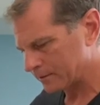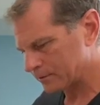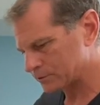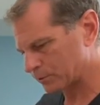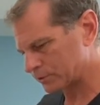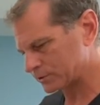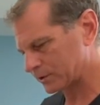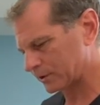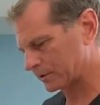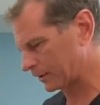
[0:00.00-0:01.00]
So we're just
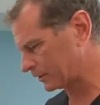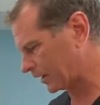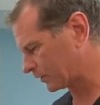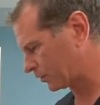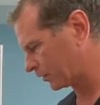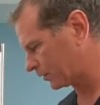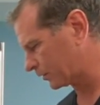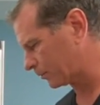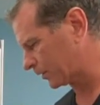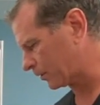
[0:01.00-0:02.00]
going to let that cook a
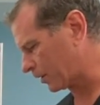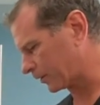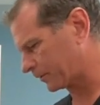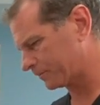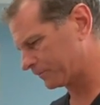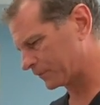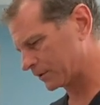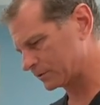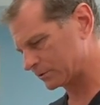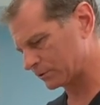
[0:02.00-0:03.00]
little bit longer
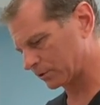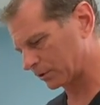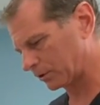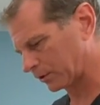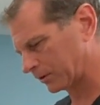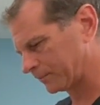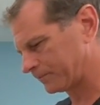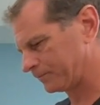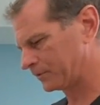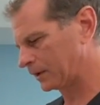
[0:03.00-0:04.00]
because it's looking good.
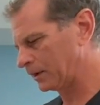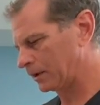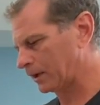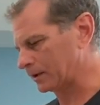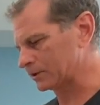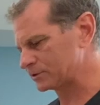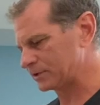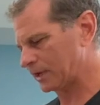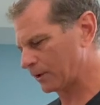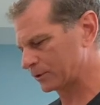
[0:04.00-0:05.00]
And
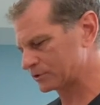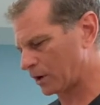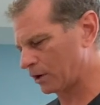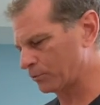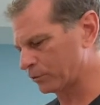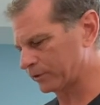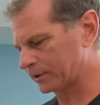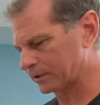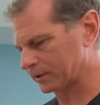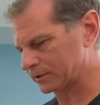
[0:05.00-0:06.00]
see how it's all
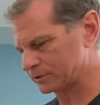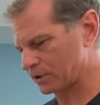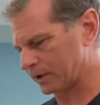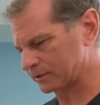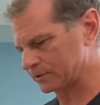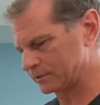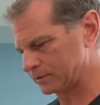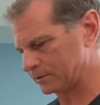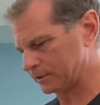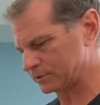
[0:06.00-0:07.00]
moving, like it's not
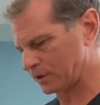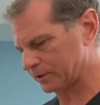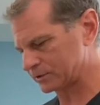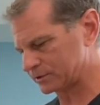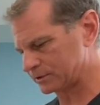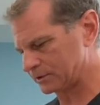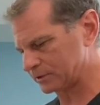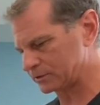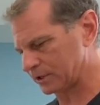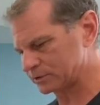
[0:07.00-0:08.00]

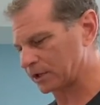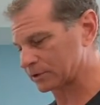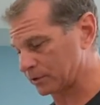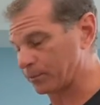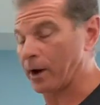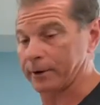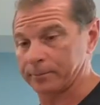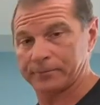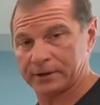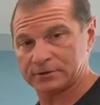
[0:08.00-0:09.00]
stuck to the
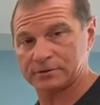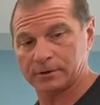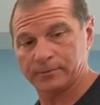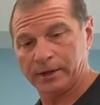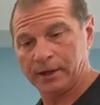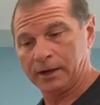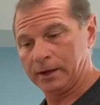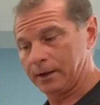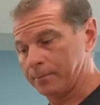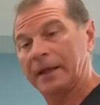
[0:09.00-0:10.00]
bottom. That's the
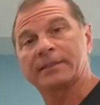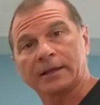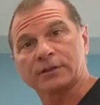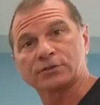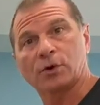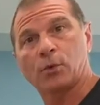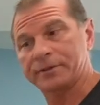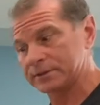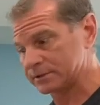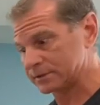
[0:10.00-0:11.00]
main thing, is you don't
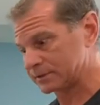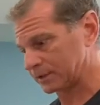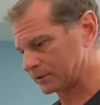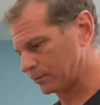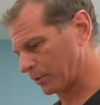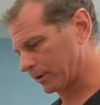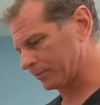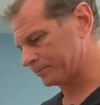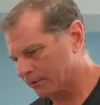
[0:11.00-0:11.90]
want this to stick to the bottom.